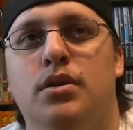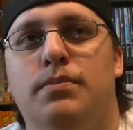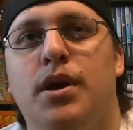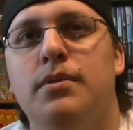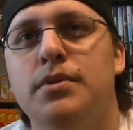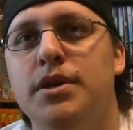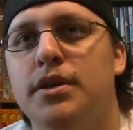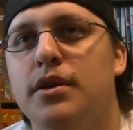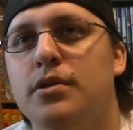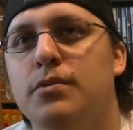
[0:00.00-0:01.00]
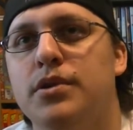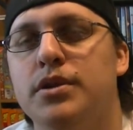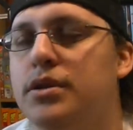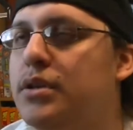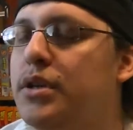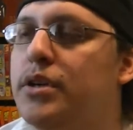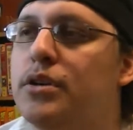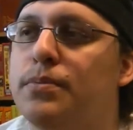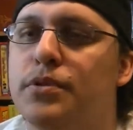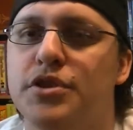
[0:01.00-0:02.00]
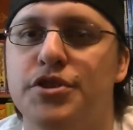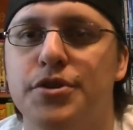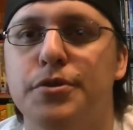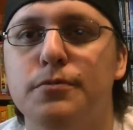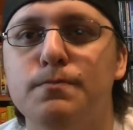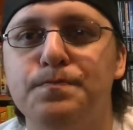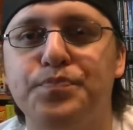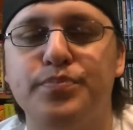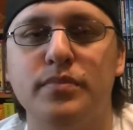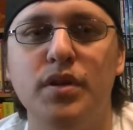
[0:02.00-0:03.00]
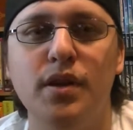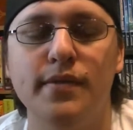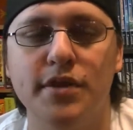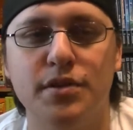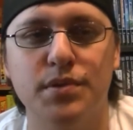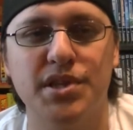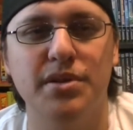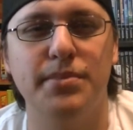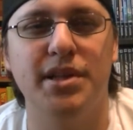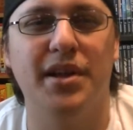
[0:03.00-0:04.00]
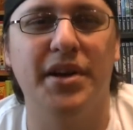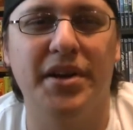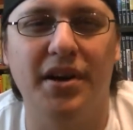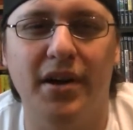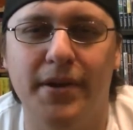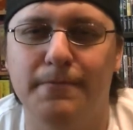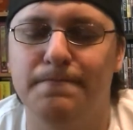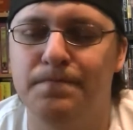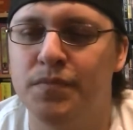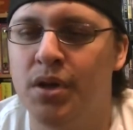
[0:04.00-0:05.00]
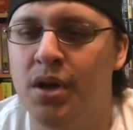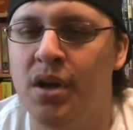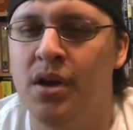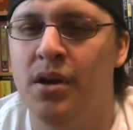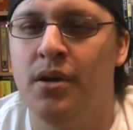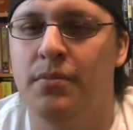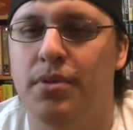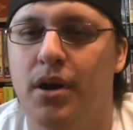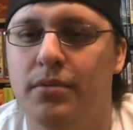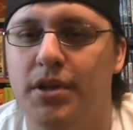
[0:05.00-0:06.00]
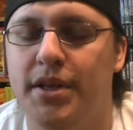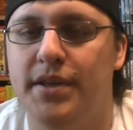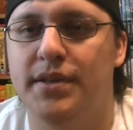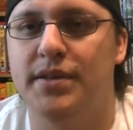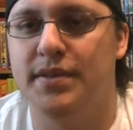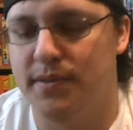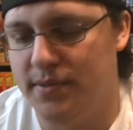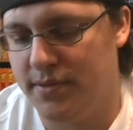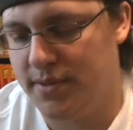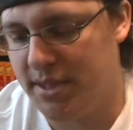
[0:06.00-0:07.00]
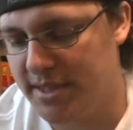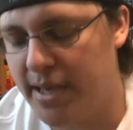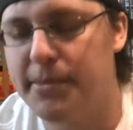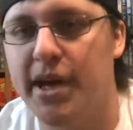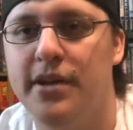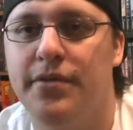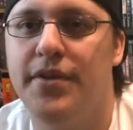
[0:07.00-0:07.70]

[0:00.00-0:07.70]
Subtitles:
probably another one here pretty soon. This one's going to be like on probably the same kind of